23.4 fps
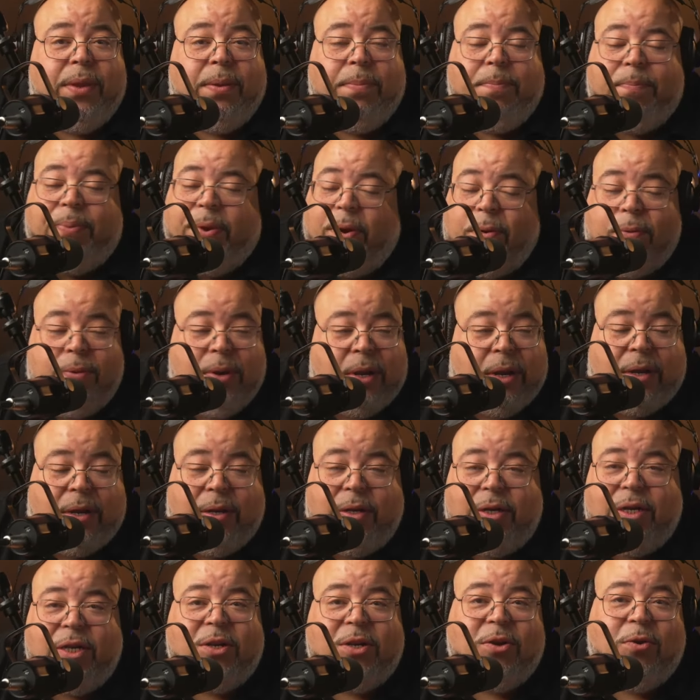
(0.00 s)
Period.
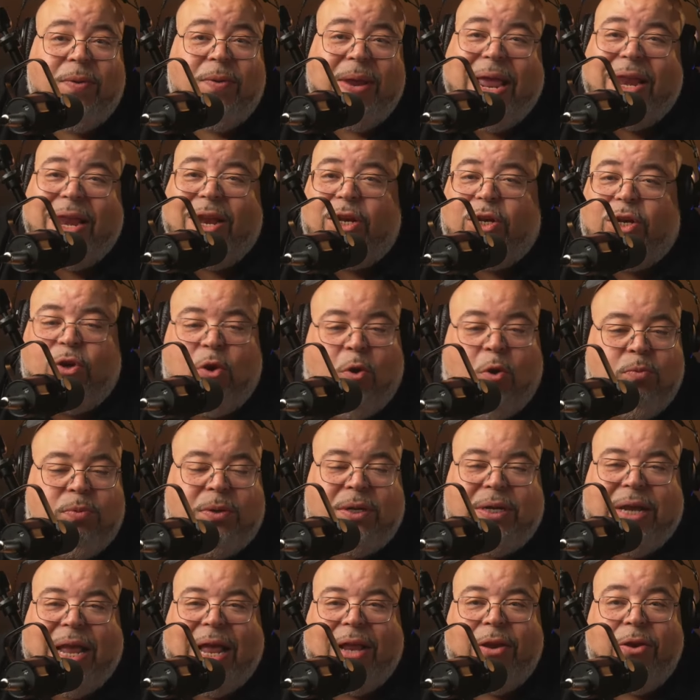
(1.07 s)
Just create a dope shot.